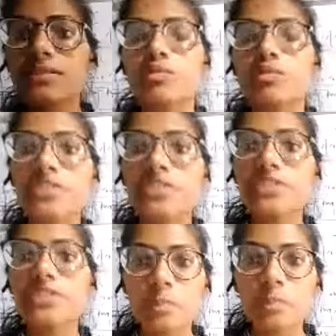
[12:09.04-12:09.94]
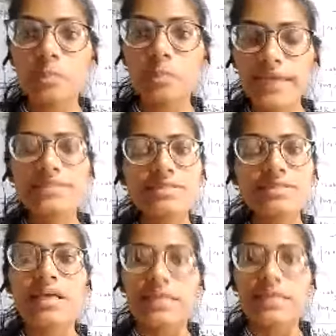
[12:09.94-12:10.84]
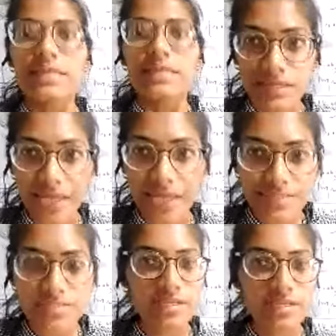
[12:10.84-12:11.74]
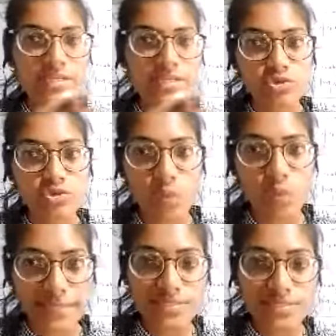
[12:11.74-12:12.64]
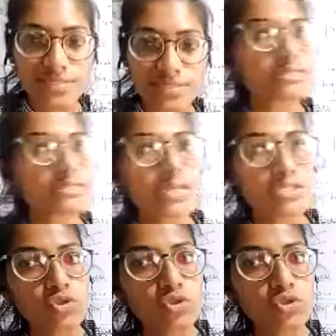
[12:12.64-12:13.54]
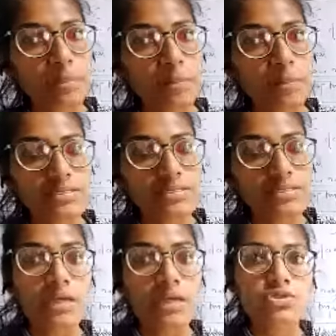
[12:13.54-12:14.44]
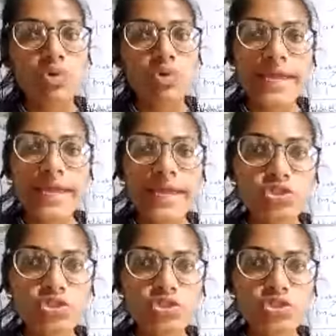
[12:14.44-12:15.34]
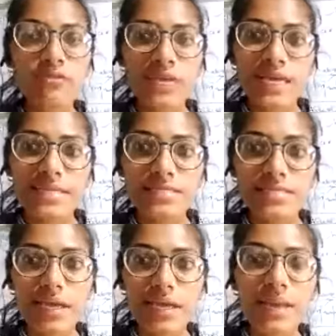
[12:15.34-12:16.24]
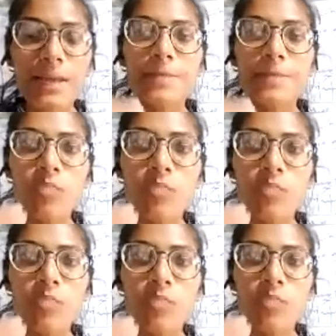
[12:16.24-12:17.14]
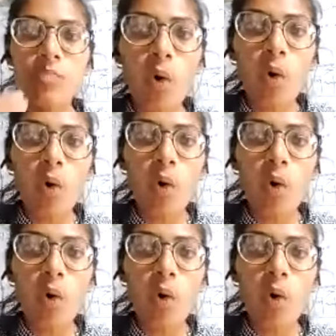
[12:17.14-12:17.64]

which explains that yes, these are strong acid, these are strong base. So in short, we can say more